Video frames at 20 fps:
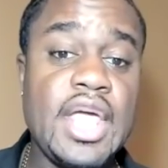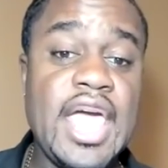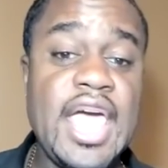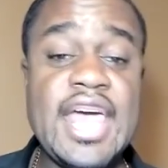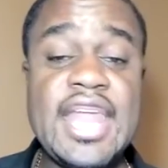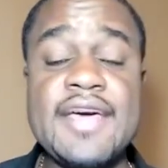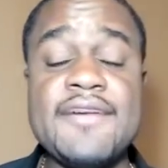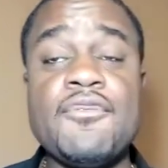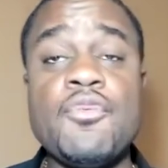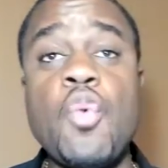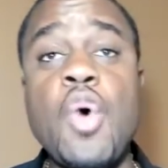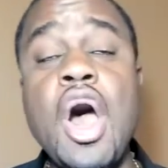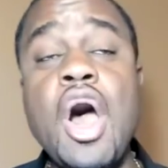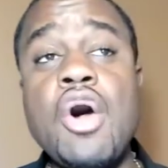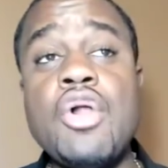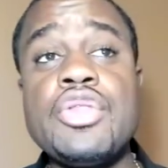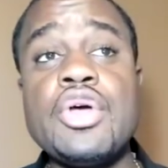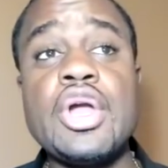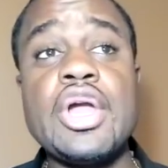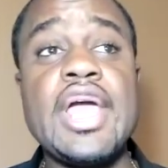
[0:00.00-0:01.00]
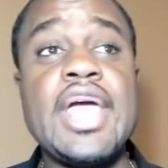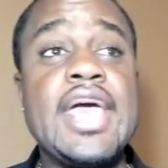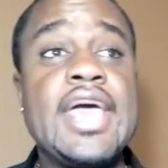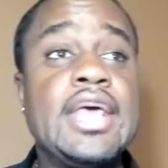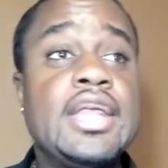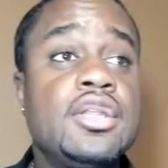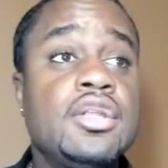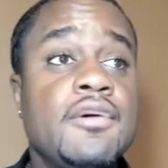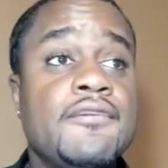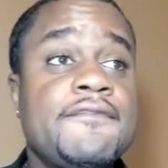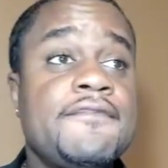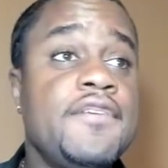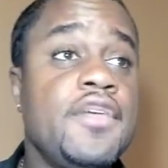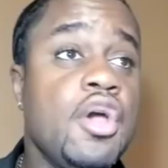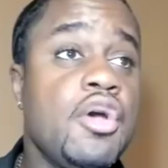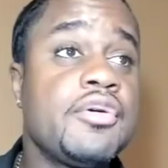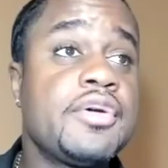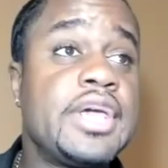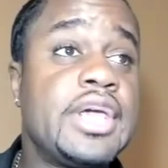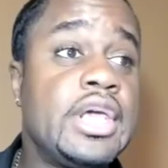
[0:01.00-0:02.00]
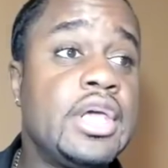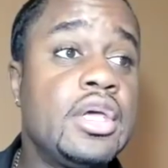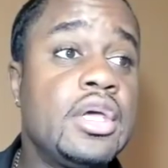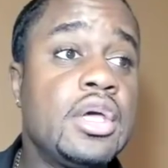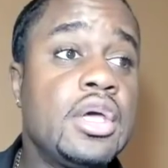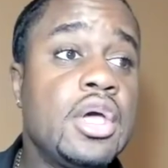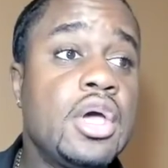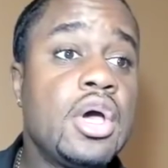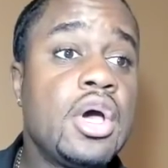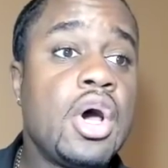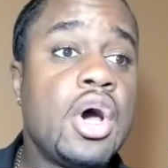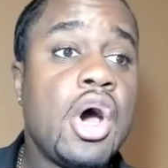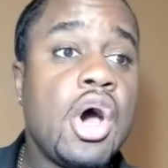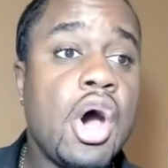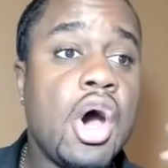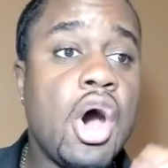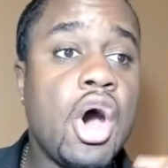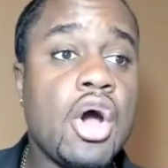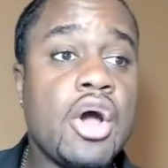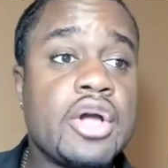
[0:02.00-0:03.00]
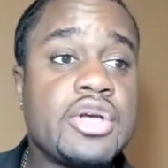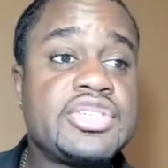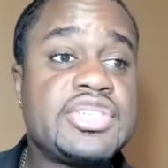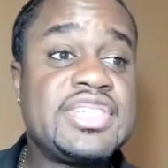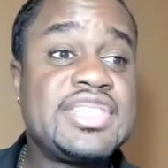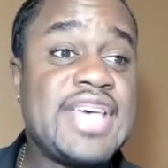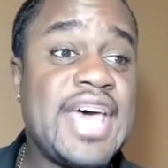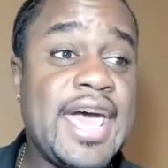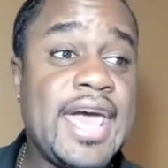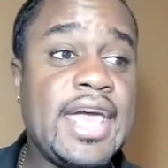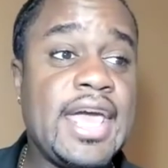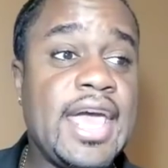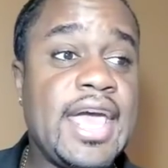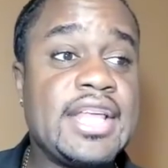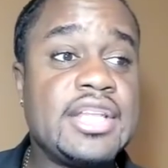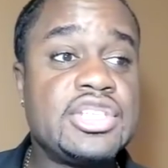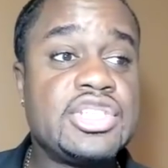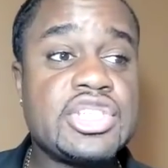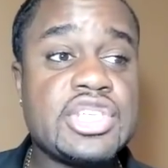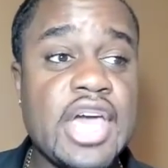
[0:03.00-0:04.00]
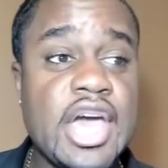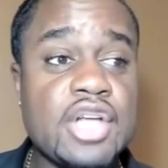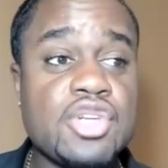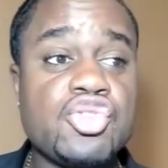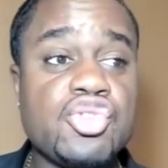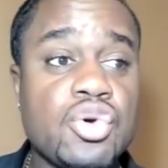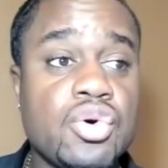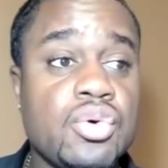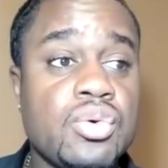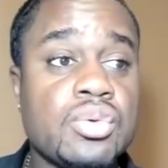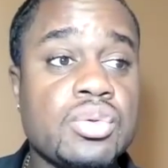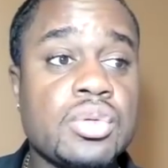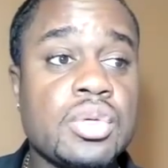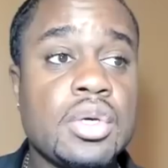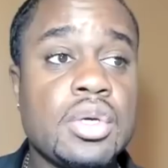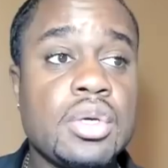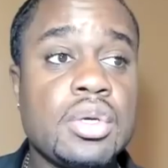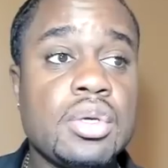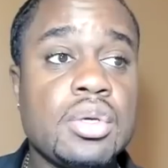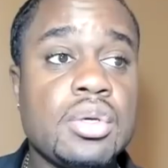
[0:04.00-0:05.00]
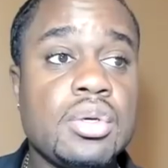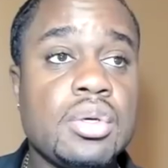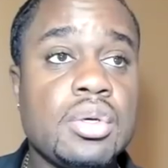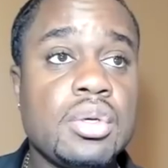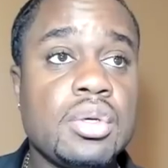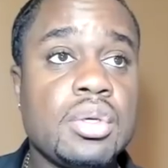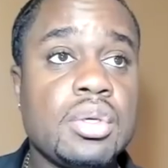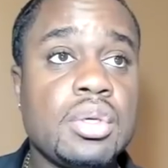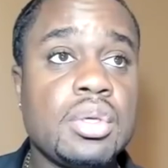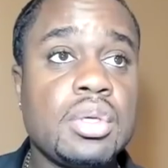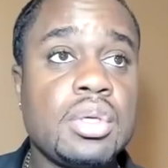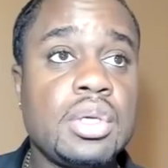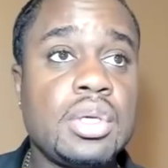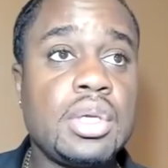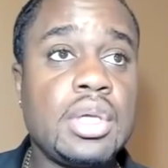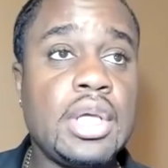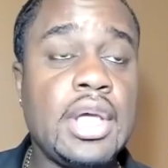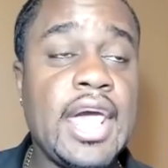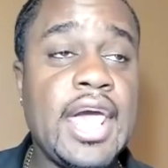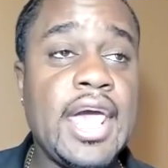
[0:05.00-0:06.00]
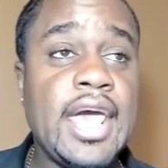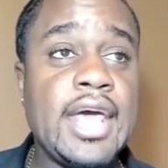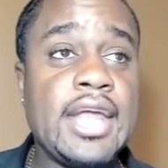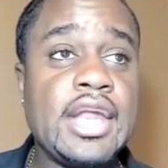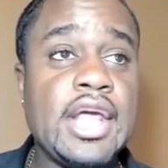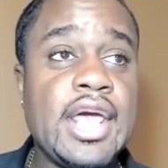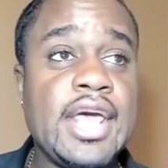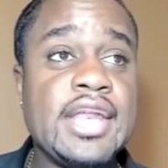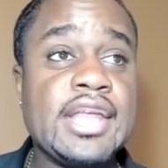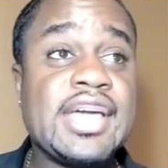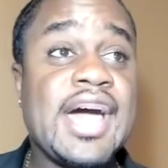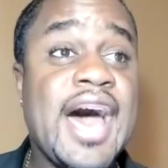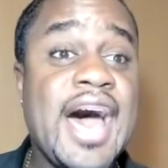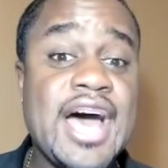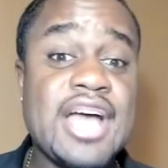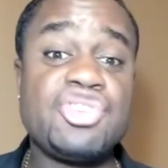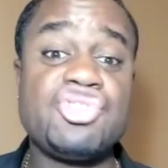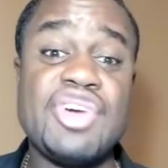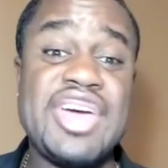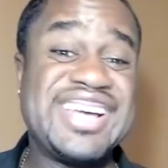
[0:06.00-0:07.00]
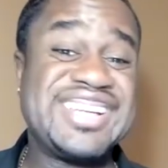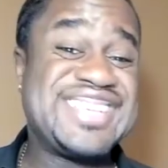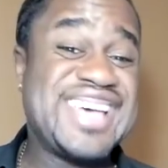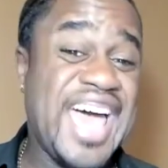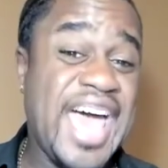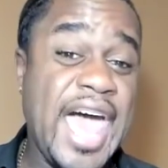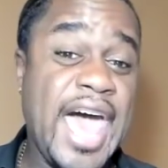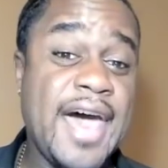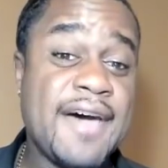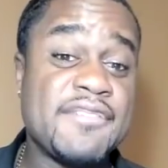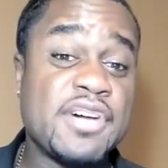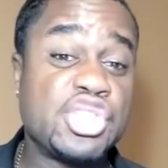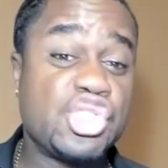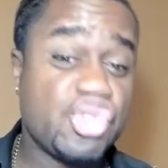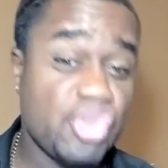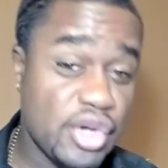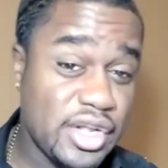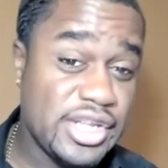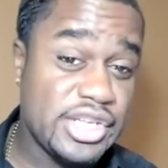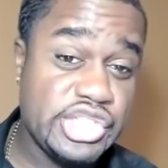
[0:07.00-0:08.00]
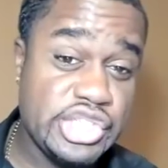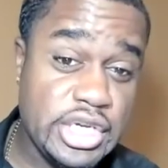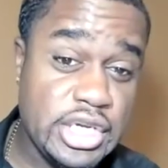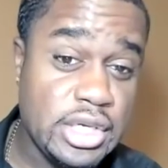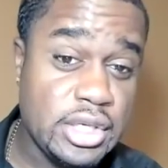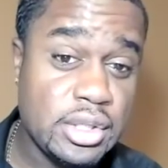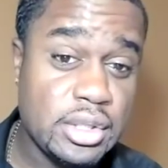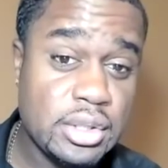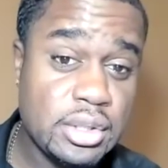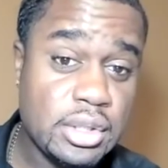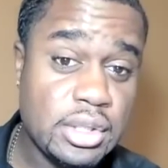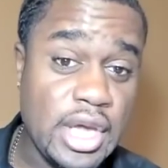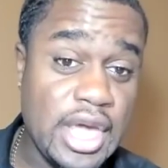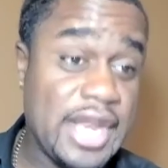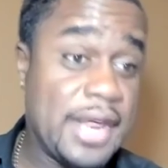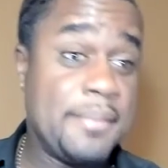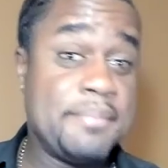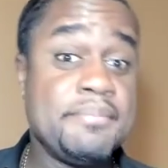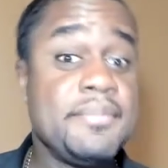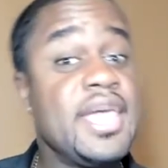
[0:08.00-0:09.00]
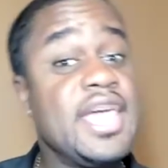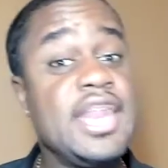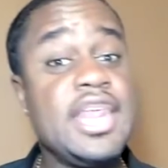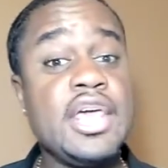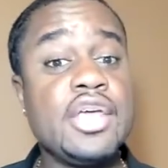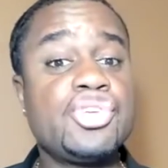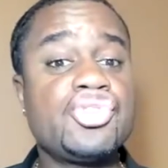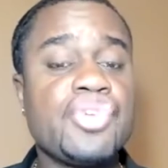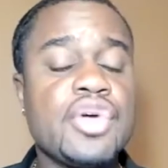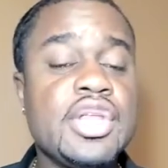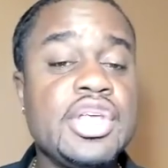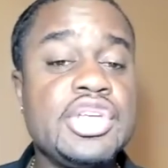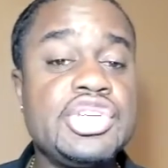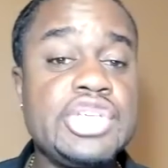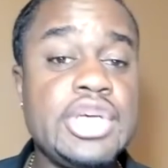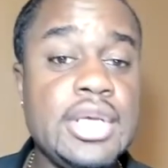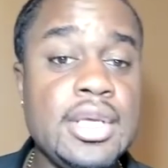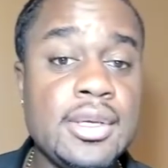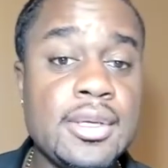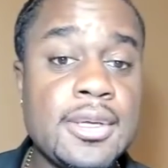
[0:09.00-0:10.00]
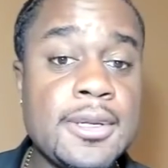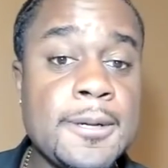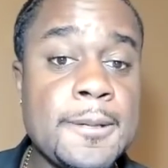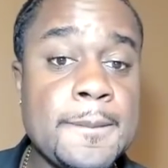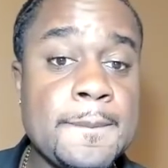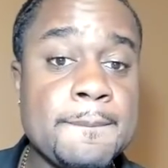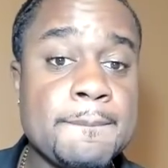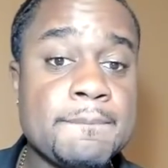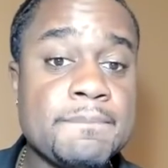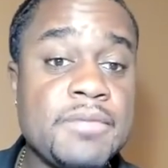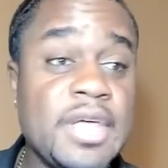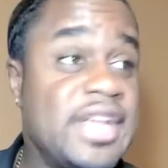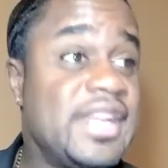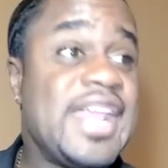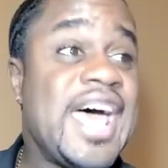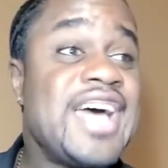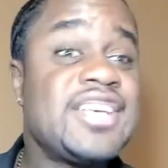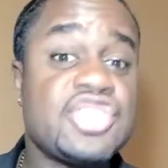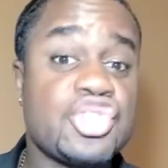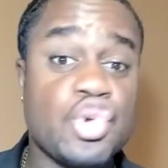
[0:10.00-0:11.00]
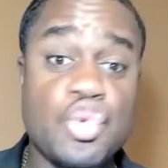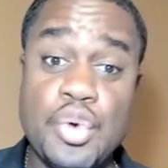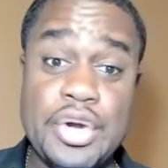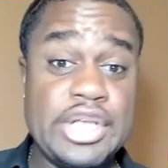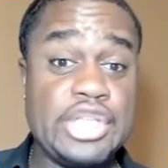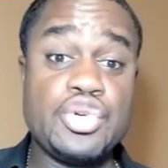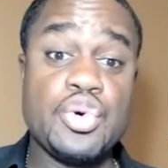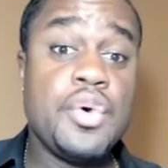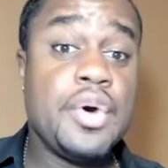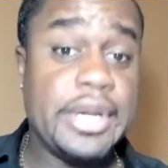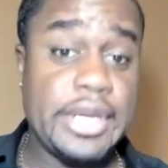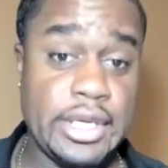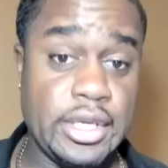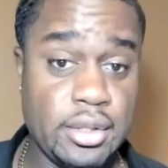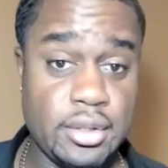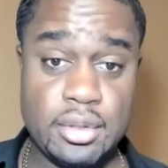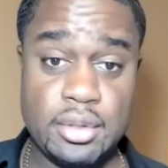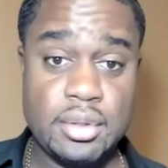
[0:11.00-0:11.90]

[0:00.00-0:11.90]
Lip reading: And if Wilder and Fury are set and scheduled and in contract to have a trilogy, an immediate trilogy, then that's 2020.